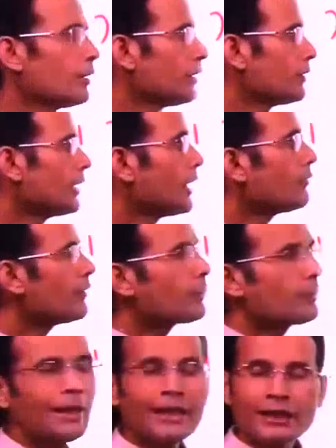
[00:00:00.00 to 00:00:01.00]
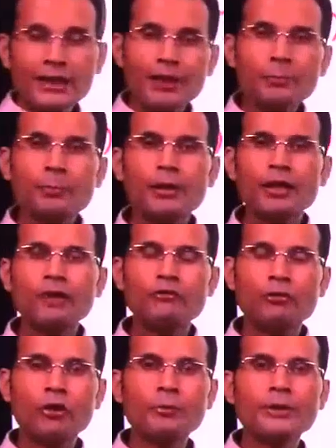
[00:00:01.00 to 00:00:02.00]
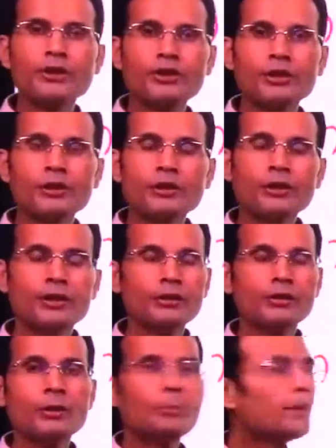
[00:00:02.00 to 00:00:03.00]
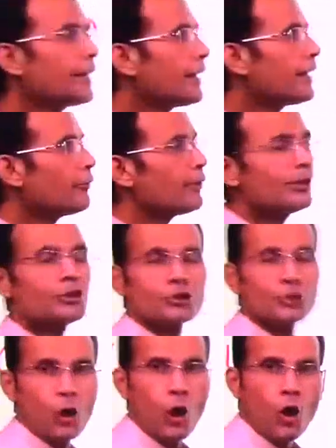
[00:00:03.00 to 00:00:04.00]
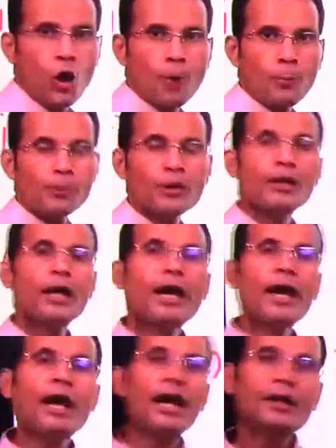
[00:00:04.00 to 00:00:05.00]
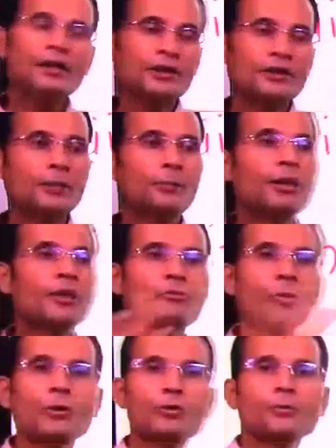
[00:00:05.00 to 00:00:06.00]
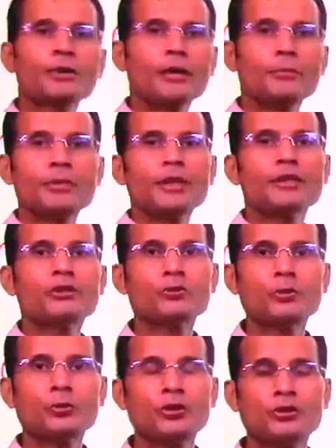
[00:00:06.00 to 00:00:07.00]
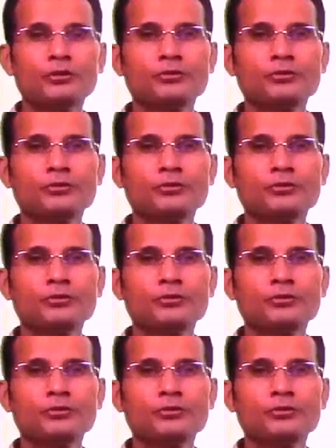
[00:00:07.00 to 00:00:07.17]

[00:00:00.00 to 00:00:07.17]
Then with platelet plug formation, the bleeding will stop and the blood volume can be restored.